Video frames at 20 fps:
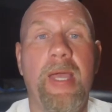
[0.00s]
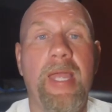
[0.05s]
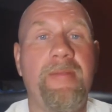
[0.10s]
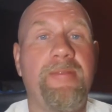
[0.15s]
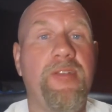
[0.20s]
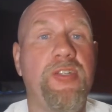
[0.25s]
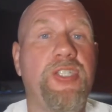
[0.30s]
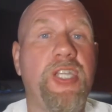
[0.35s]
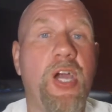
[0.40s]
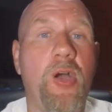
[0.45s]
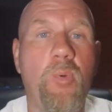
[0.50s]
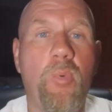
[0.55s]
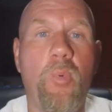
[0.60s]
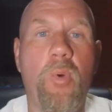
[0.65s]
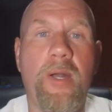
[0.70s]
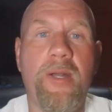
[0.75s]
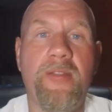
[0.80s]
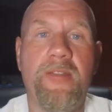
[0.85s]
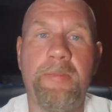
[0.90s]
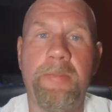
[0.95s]
If you don't
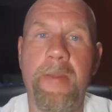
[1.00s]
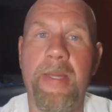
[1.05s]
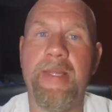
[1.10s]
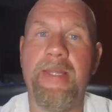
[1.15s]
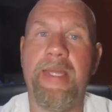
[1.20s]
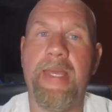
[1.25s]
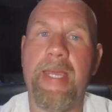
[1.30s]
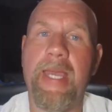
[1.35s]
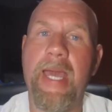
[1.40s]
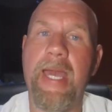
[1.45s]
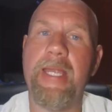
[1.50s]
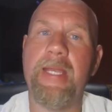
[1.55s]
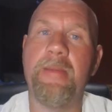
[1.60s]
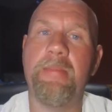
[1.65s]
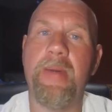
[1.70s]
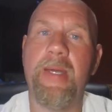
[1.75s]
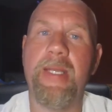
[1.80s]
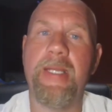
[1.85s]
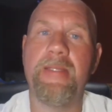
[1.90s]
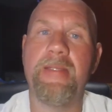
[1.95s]
want to spend the kind of
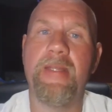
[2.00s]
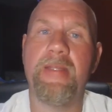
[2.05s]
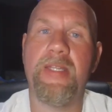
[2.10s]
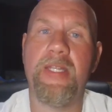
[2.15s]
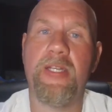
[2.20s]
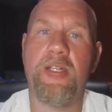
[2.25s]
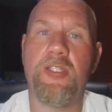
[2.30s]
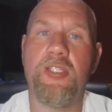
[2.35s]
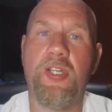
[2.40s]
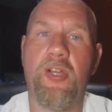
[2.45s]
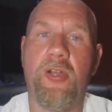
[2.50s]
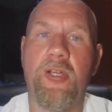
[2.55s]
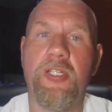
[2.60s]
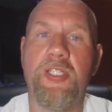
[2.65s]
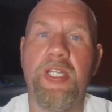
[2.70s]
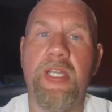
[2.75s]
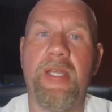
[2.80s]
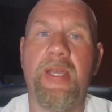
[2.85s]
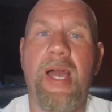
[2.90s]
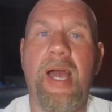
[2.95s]
money that they're
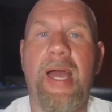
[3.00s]
charging,